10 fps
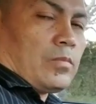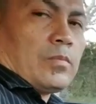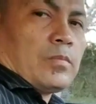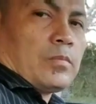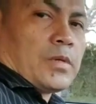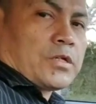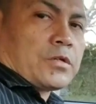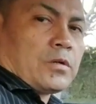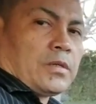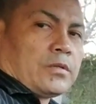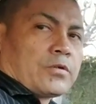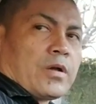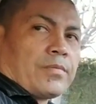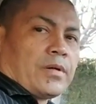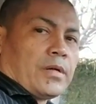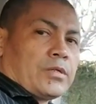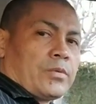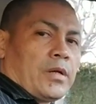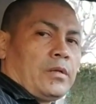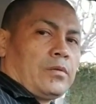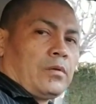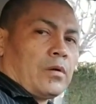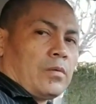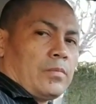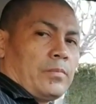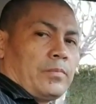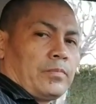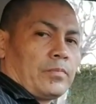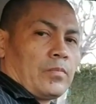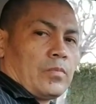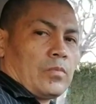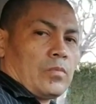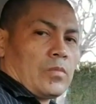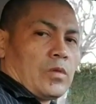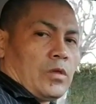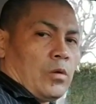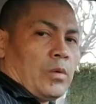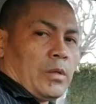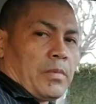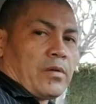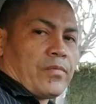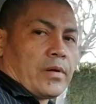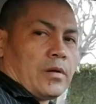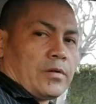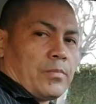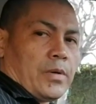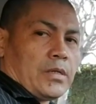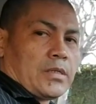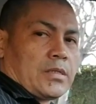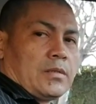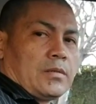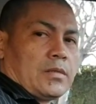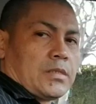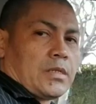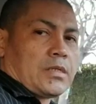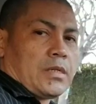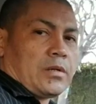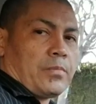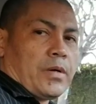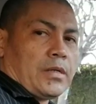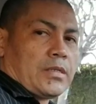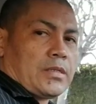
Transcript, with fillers: make sure the driver is ready to go. You want to make 500 bucks, 600 bucks.